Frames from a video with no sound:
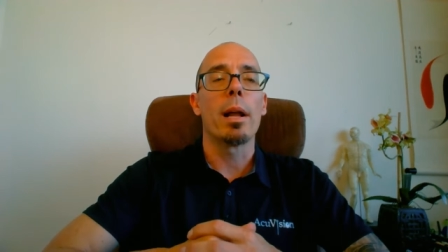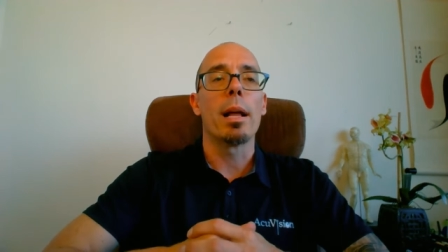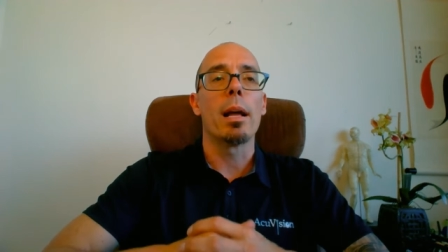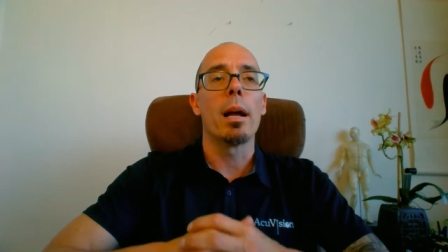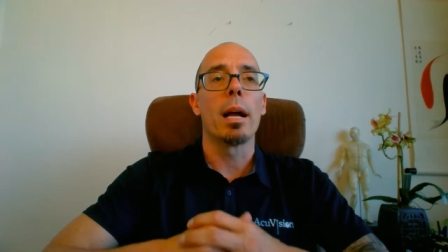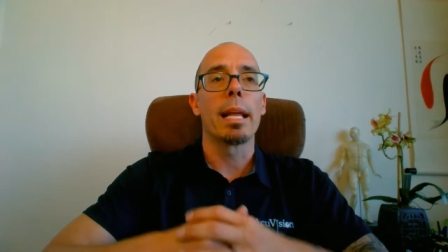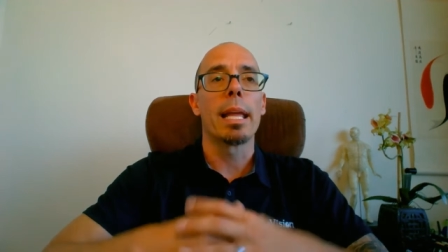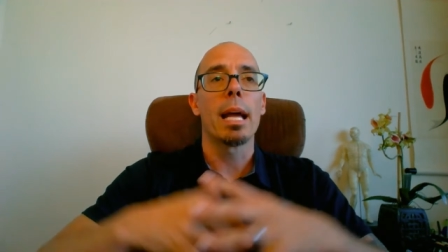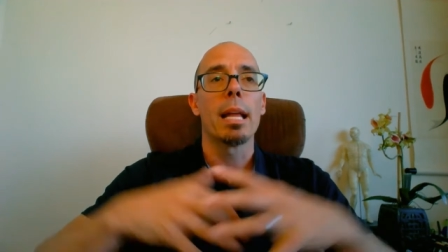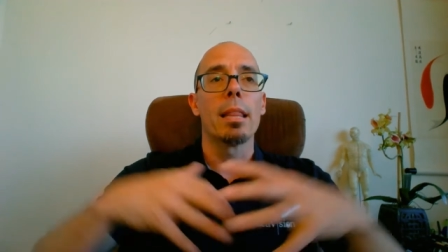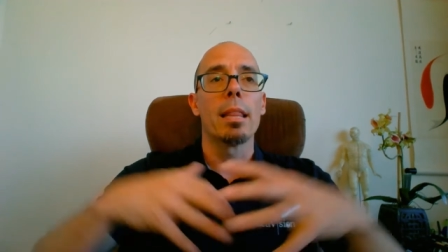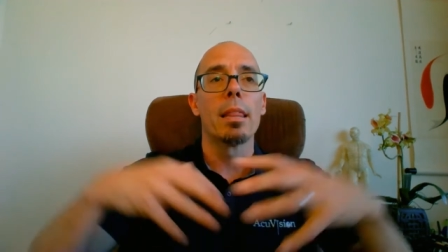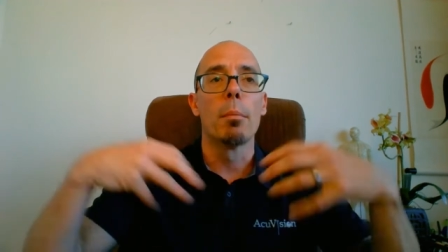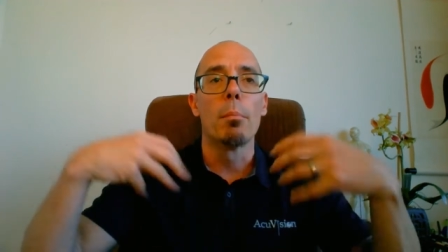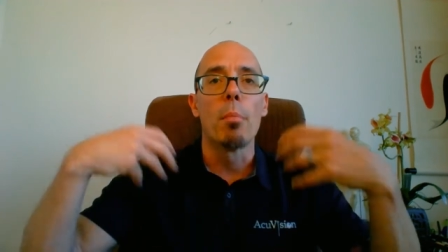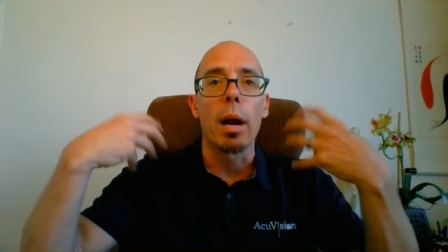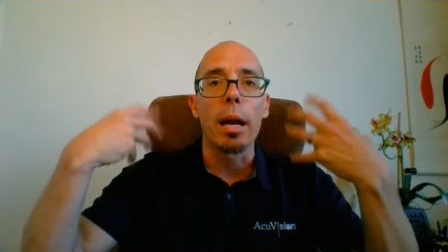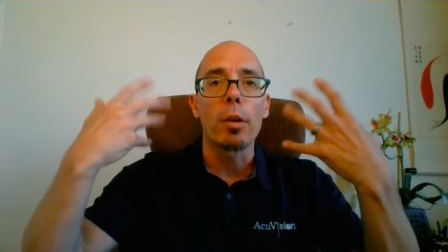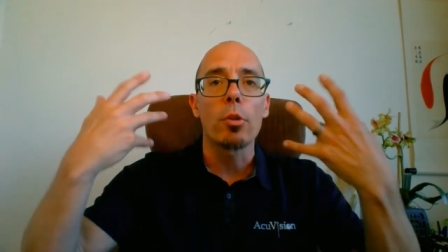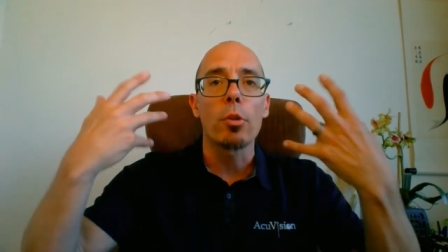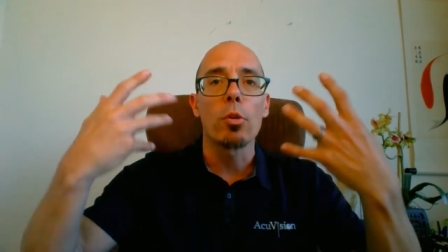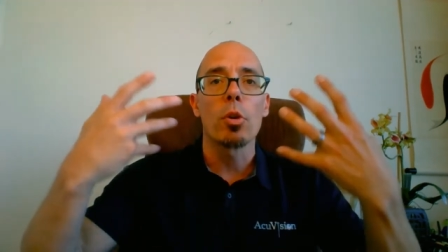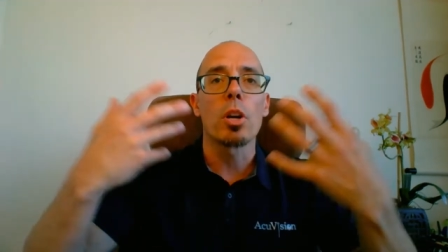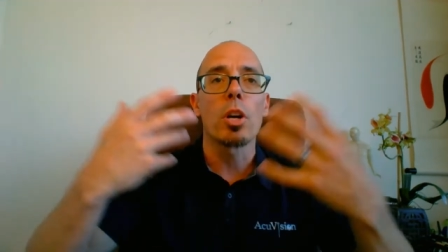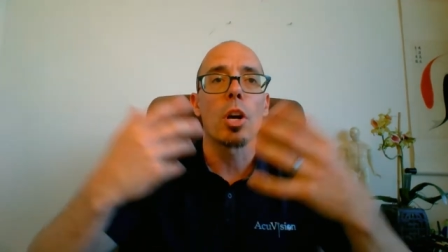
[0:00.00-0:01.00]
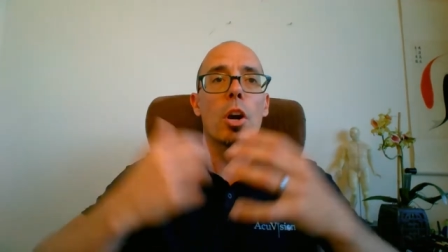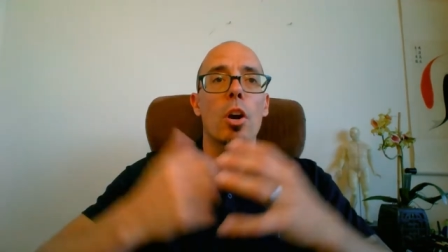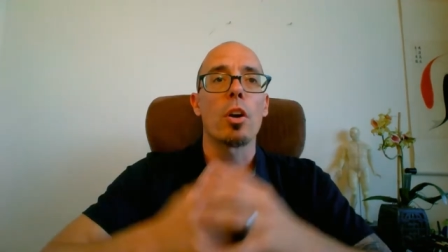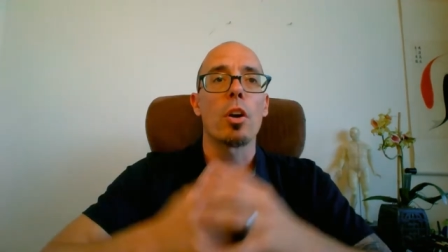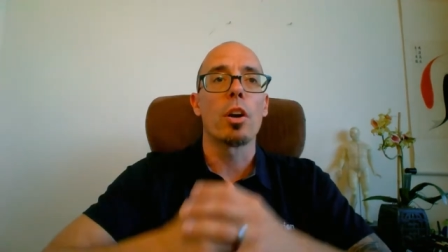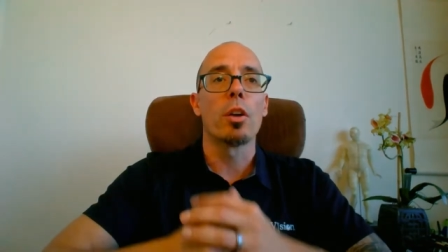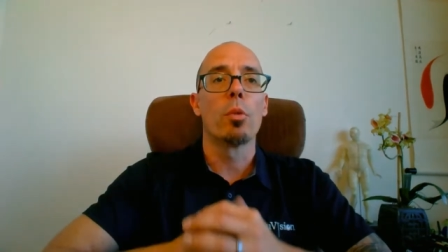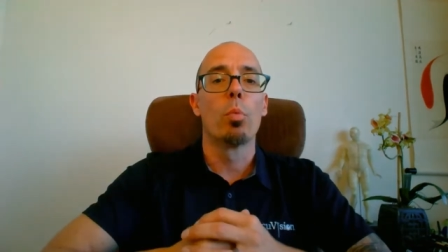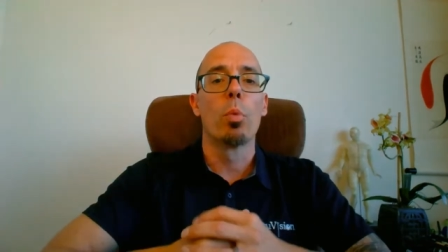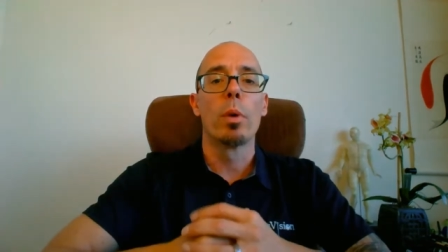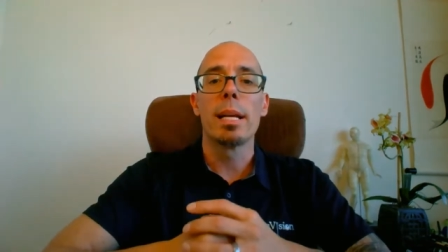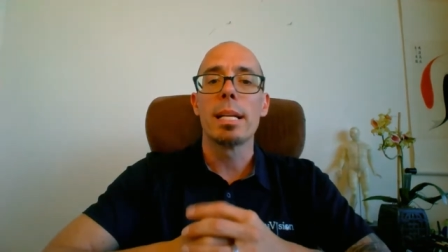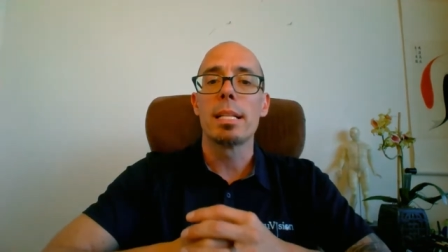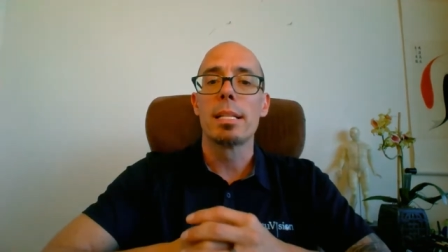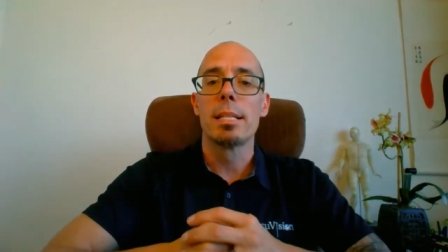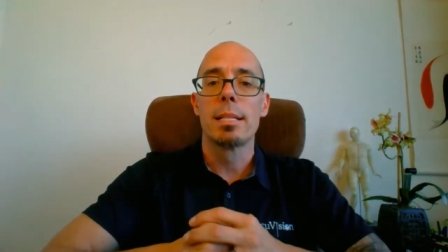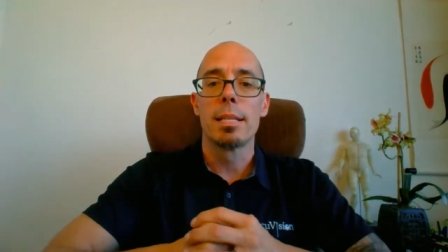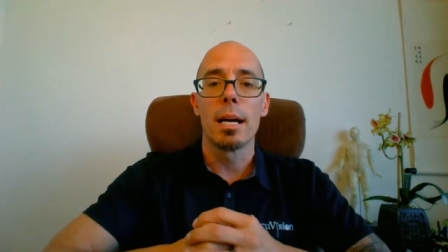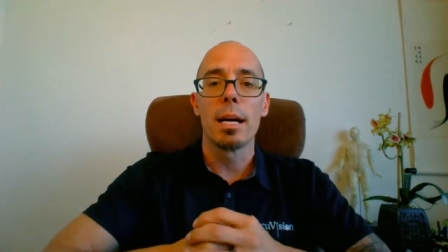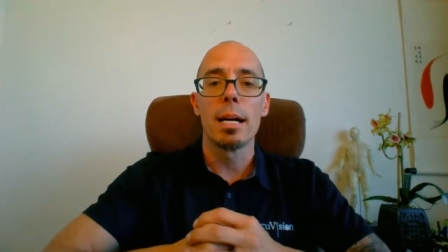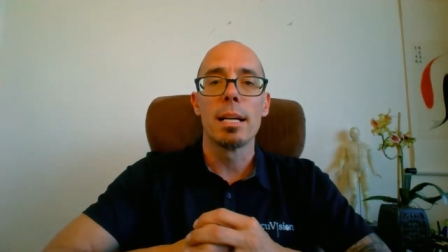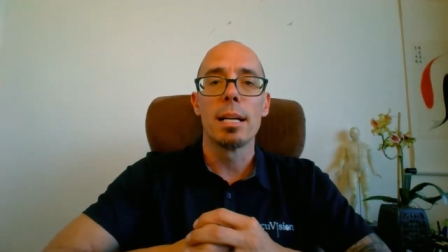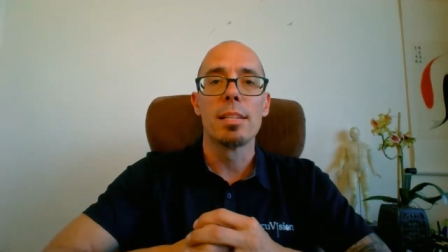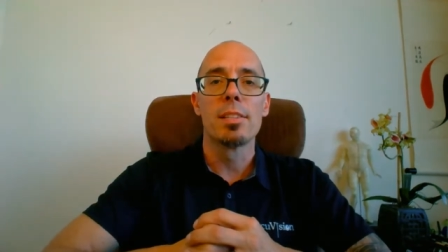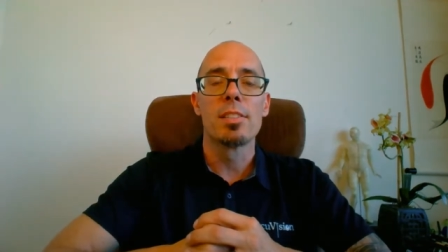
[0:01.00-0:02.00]
again, the microcurrent, what it
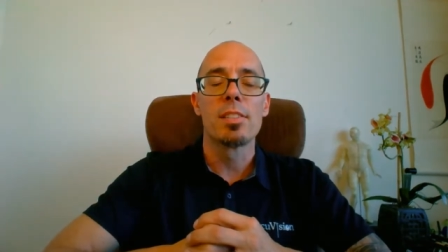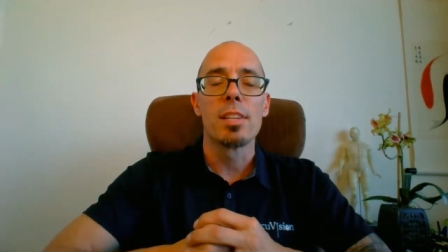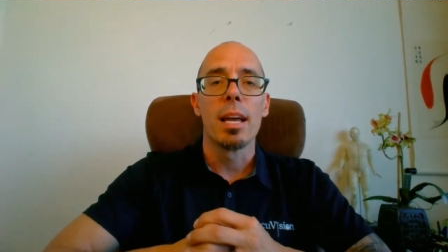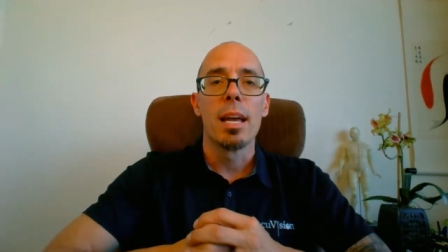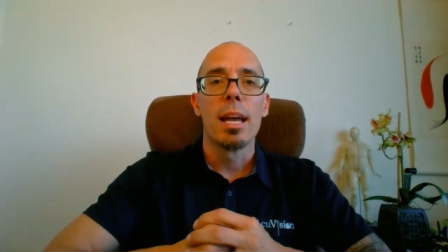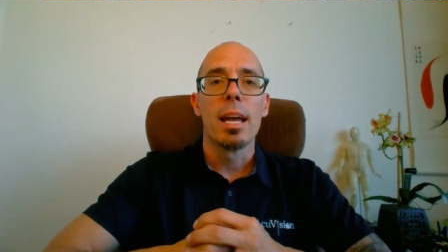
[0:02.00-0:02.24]
does,